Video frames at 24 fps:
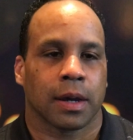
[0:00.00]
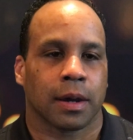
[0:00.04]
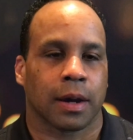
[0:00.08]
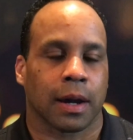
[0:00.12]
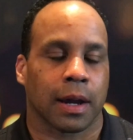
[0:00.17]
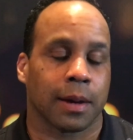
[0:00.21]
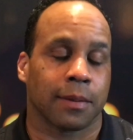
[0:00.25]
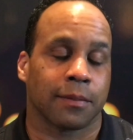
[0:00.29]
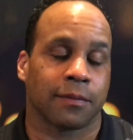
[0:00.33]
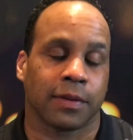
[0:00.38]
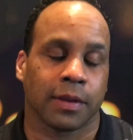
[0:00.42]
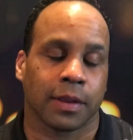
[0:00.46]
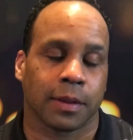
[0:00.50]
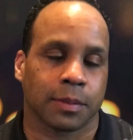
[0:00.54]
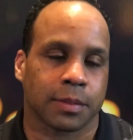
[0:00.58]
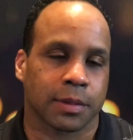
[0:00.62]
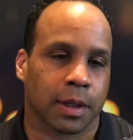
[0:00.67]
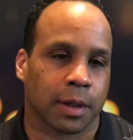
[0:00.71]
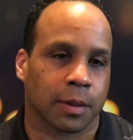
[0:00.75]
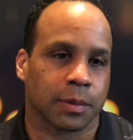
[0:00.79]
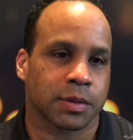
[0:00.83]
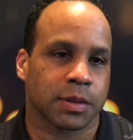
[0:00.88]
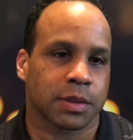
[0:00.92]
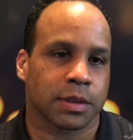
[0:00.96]
I am Phillip
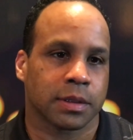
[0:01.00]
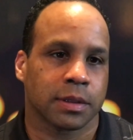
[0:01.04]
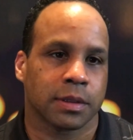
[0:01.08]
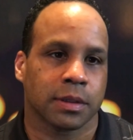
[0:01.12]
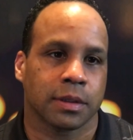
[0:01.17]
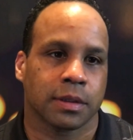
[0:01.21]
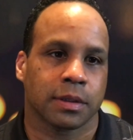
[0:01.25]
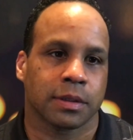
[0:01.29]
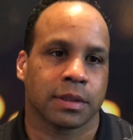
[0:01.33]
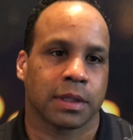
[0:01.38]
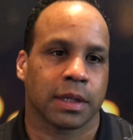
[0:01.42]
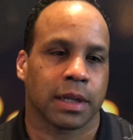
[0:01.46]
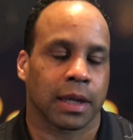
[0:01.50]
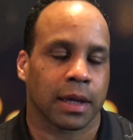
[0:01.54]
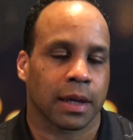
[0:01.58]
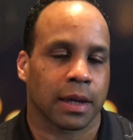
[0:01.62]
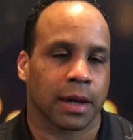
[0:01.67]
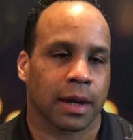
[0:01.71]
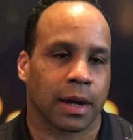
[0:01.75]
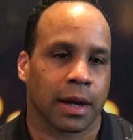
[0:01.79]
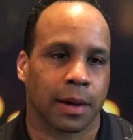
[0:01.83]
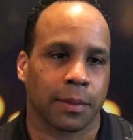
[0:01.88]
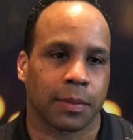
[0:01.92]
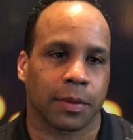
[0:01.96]
Thompson.
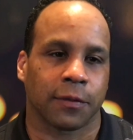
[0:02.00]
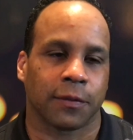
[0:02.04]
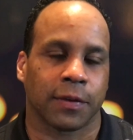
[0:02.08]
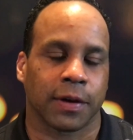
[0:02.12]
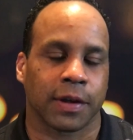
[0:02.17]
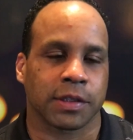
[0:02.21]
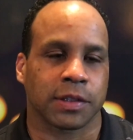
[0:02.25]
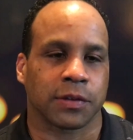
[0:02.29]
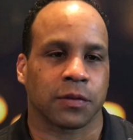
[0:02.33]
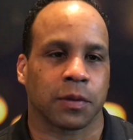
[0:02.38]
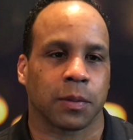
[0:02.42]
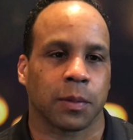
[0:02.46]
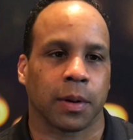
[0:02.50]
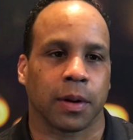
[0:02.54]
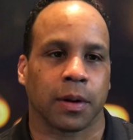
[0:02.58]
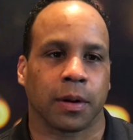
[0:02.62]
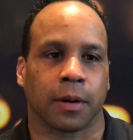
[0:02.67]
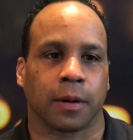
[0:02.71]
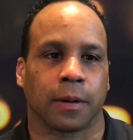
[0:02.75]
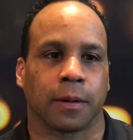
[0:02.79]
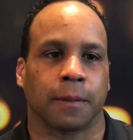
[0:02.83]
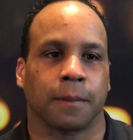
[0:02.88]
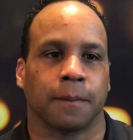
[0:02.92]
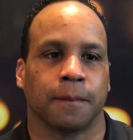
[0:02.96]
Today I am the face of
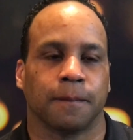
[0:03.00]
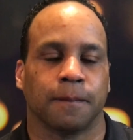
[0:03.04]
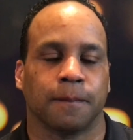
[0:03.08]
America.